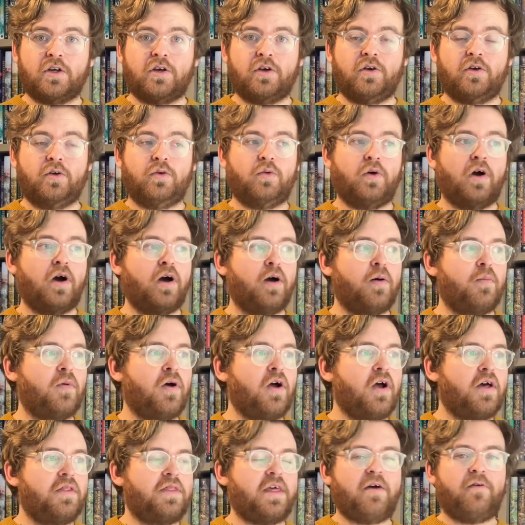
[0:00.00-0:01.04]
who
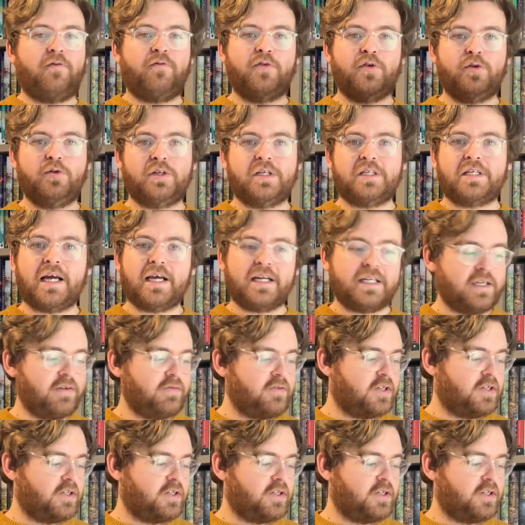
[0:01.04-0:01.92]
they're food detectives.